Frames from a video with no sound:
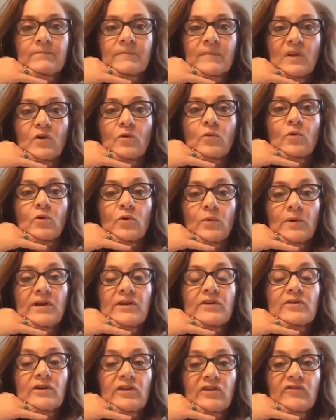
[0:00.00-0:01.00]
Or we
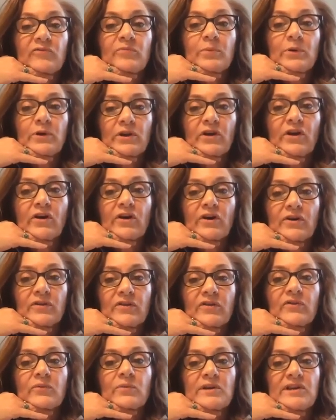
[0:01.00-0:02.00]
could have put our
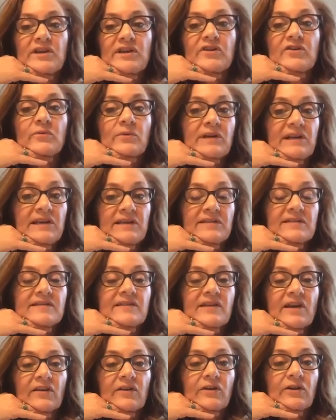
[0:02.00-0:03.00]
3 green
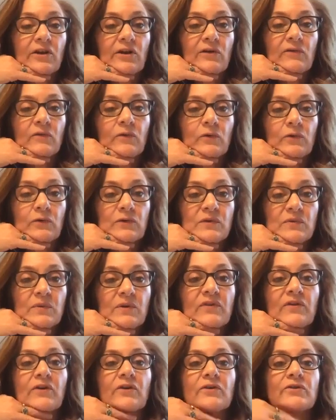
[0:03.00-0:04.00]
solid ovals
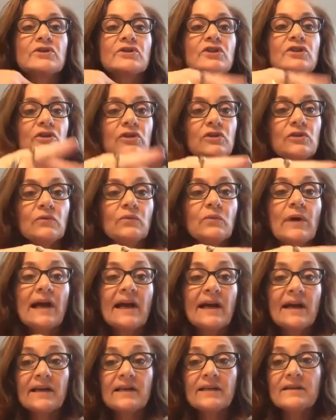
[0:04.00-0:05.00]
with our 2
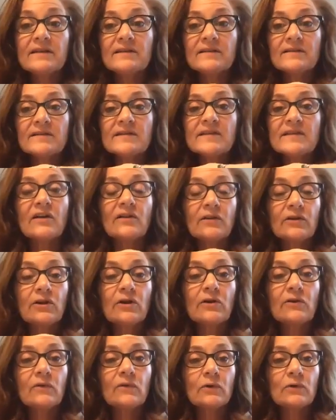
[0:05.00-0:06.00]
red solid
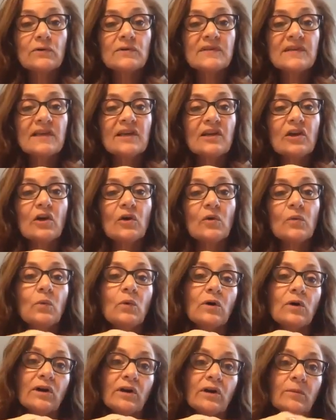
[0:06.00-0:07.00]
ovals and our
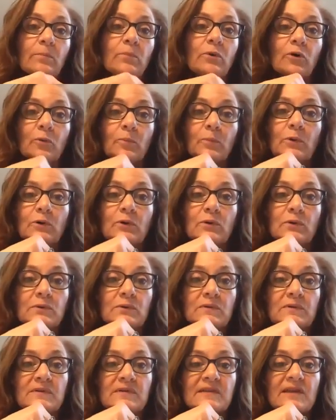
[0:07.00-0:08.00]
1 purple
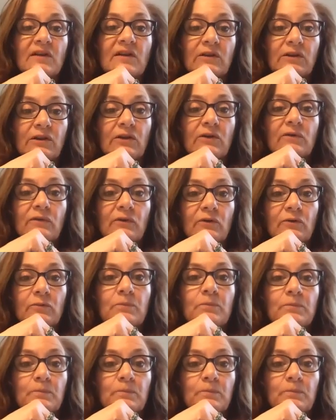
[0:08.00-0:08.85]
solid oval.